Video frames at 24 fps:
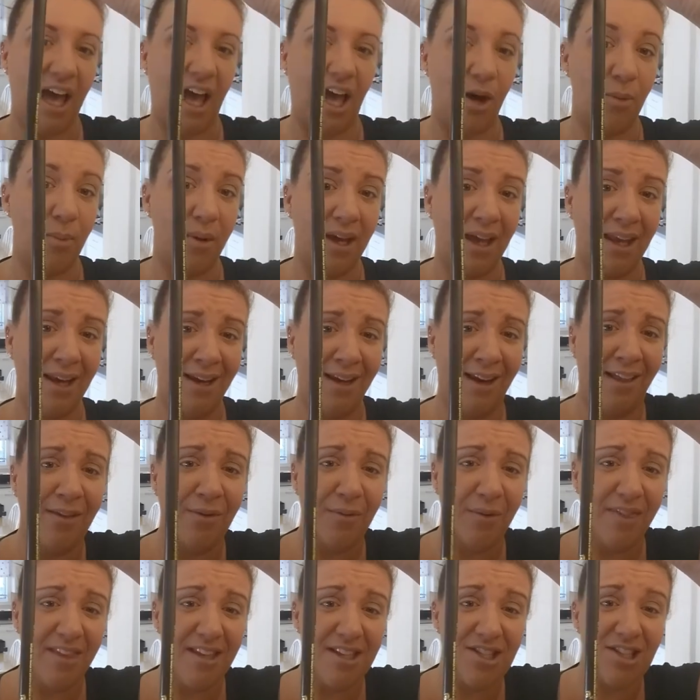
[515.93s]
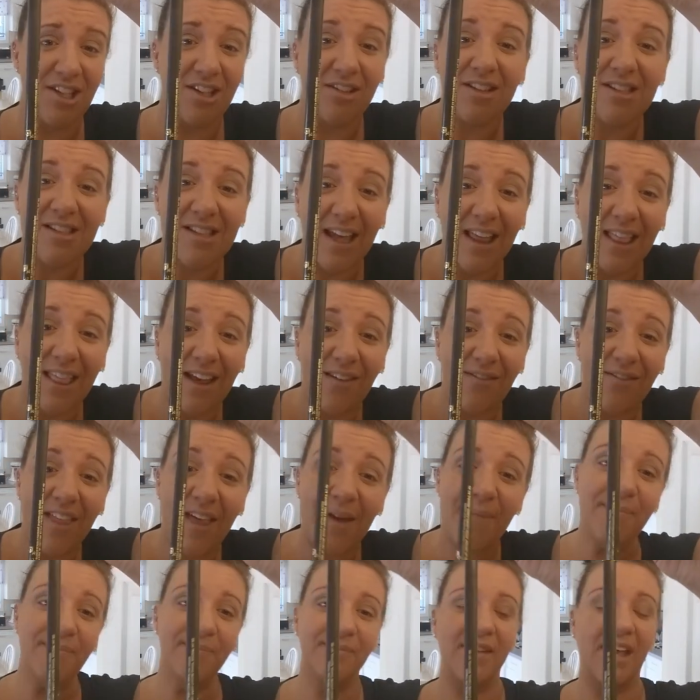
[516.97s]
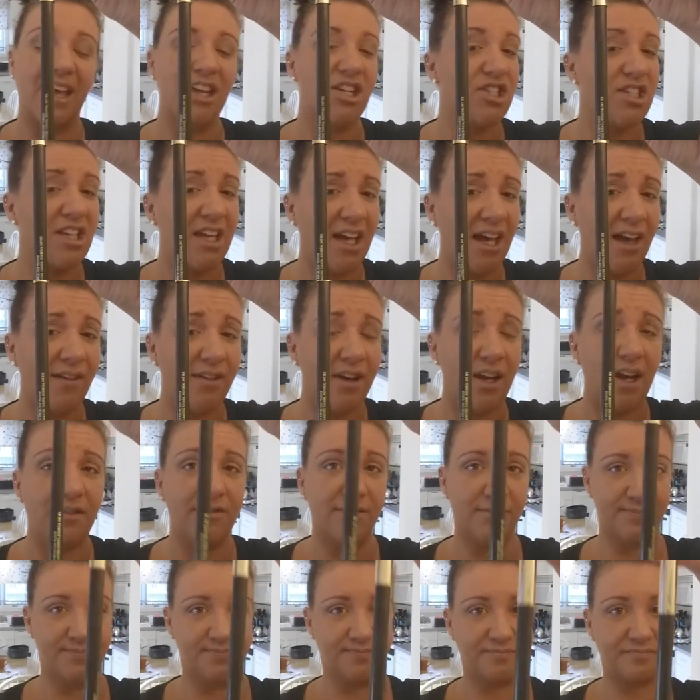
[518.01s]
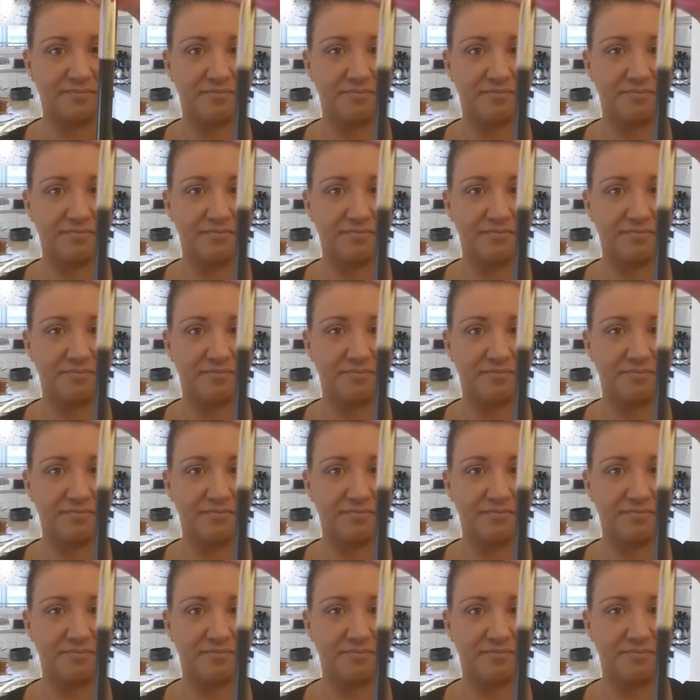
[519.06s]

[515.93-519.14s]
I hope I get another one this year because I love them. I just can't have enough.